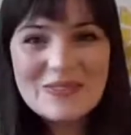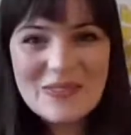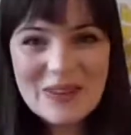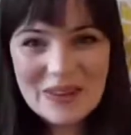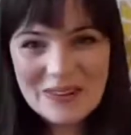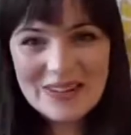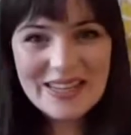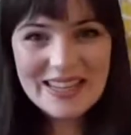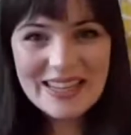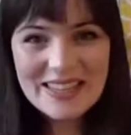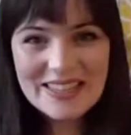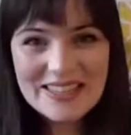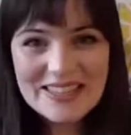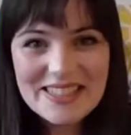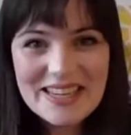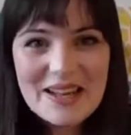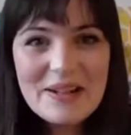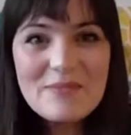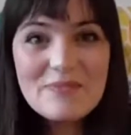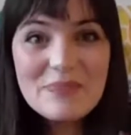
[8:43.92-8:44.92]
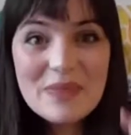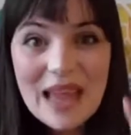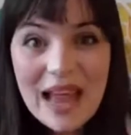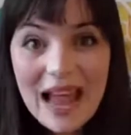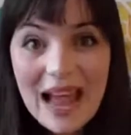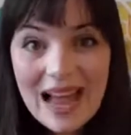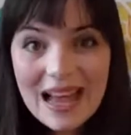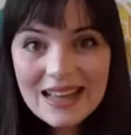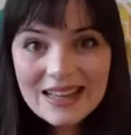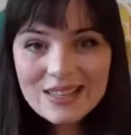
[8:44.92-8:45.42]
very good.
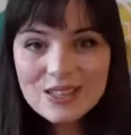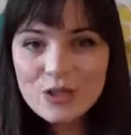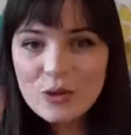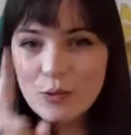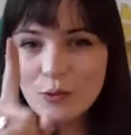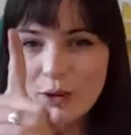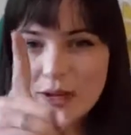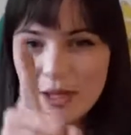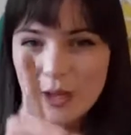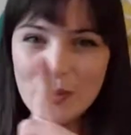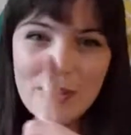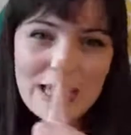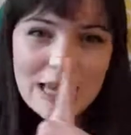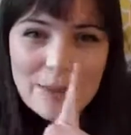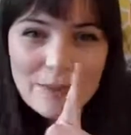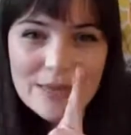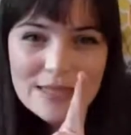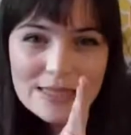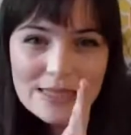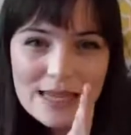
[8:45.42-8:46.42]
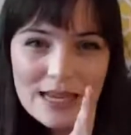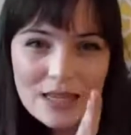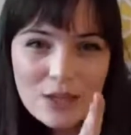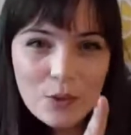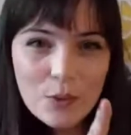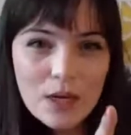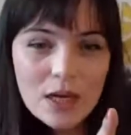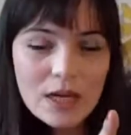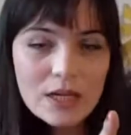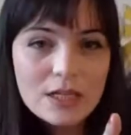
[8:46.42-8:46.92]
And when you hear me say
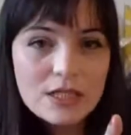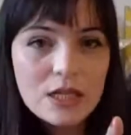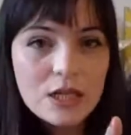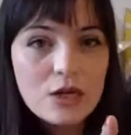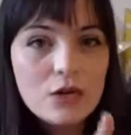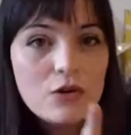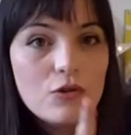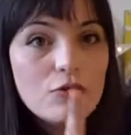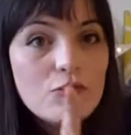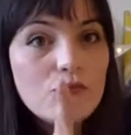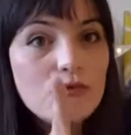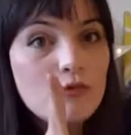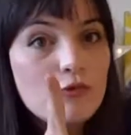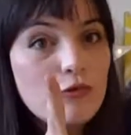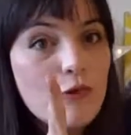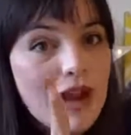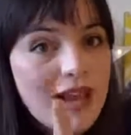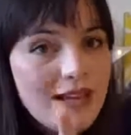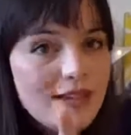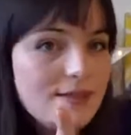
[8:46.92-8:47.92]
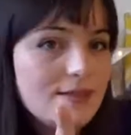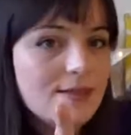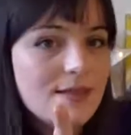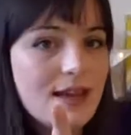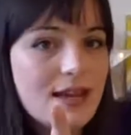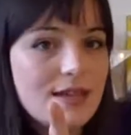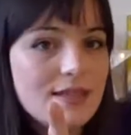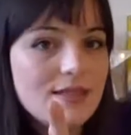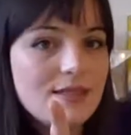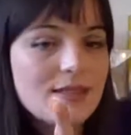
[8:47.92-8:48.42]
the word
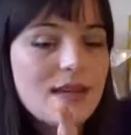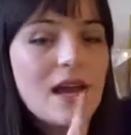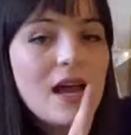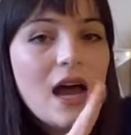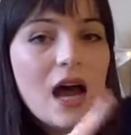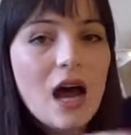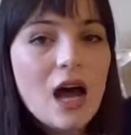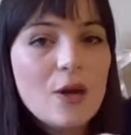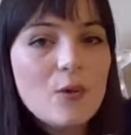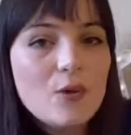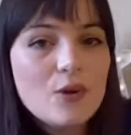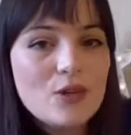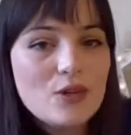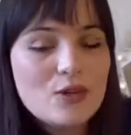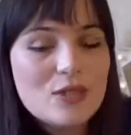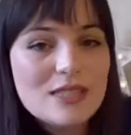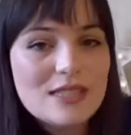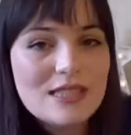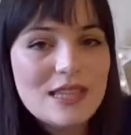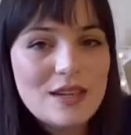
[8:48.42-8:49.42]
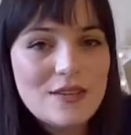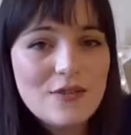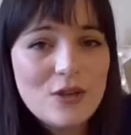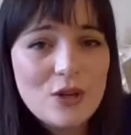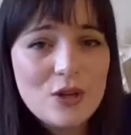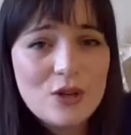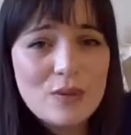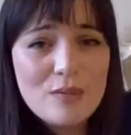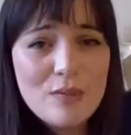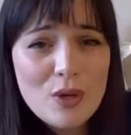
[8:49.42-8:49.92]
races, I want you to see if
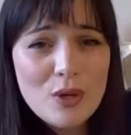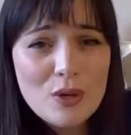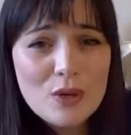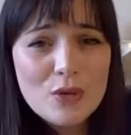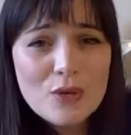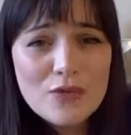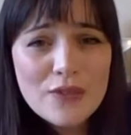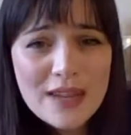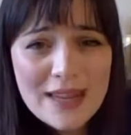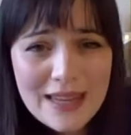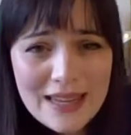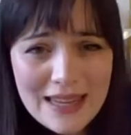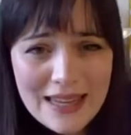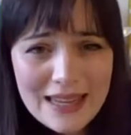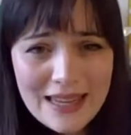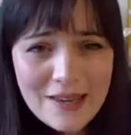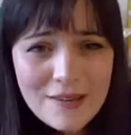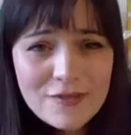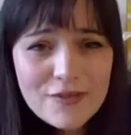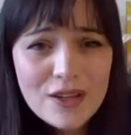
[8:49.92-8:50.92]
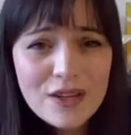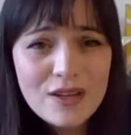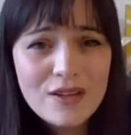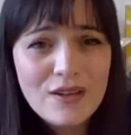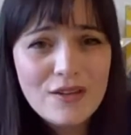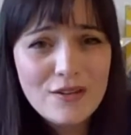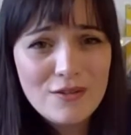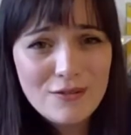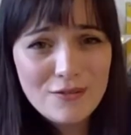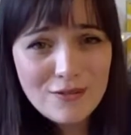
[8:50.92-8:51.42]
you can move
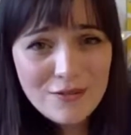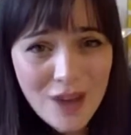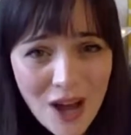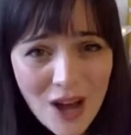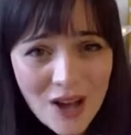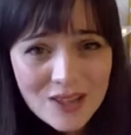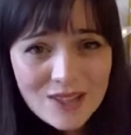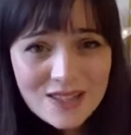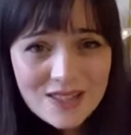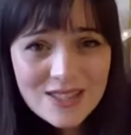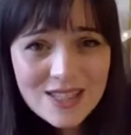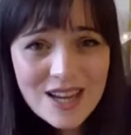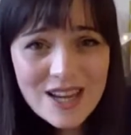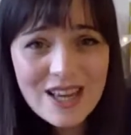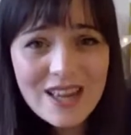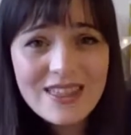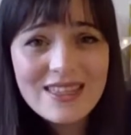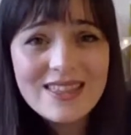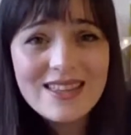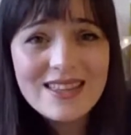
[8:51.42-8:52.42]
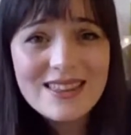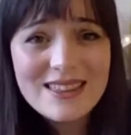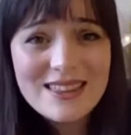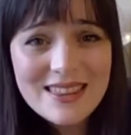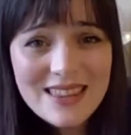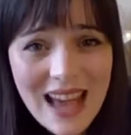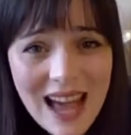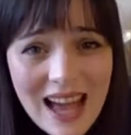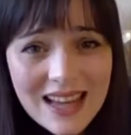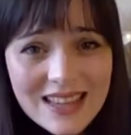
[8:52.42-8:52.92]
even faster
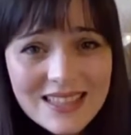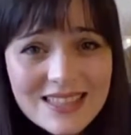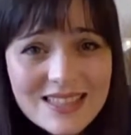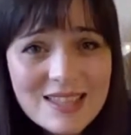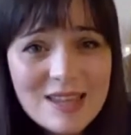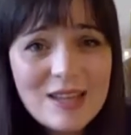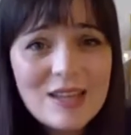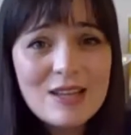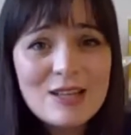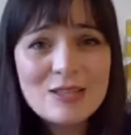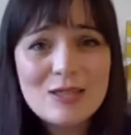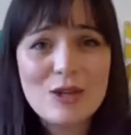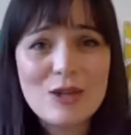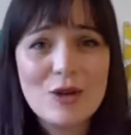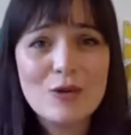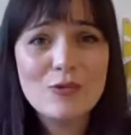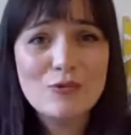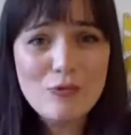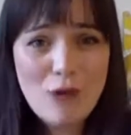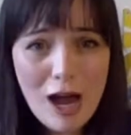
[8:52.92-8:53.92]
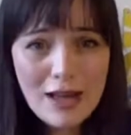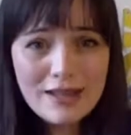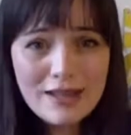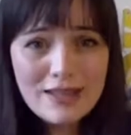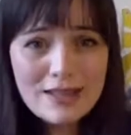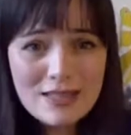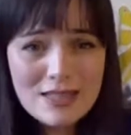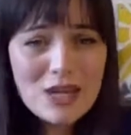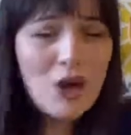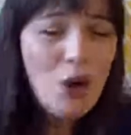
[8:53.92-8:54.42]
than that. So
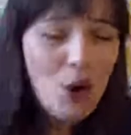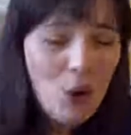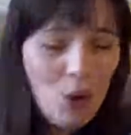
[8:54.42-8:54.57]
runs